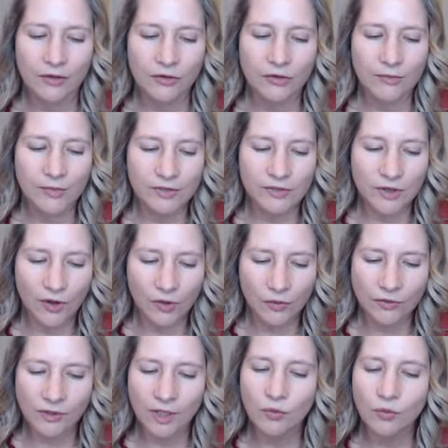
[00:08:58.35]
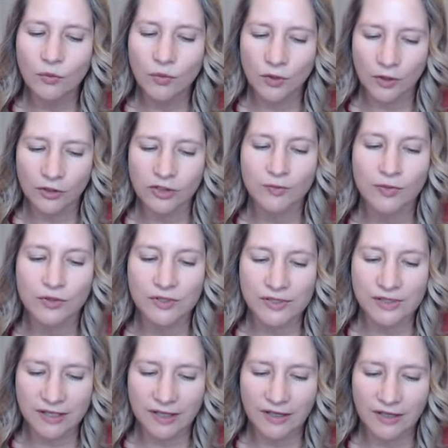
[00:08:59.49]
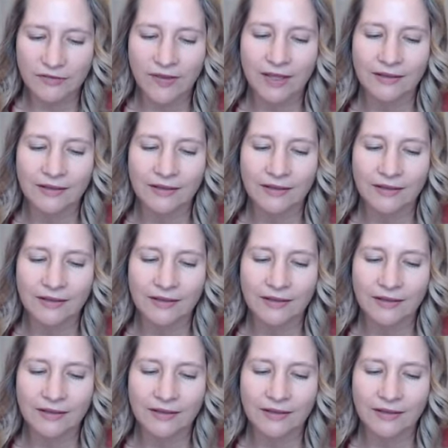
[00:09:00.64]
You must only work to perceive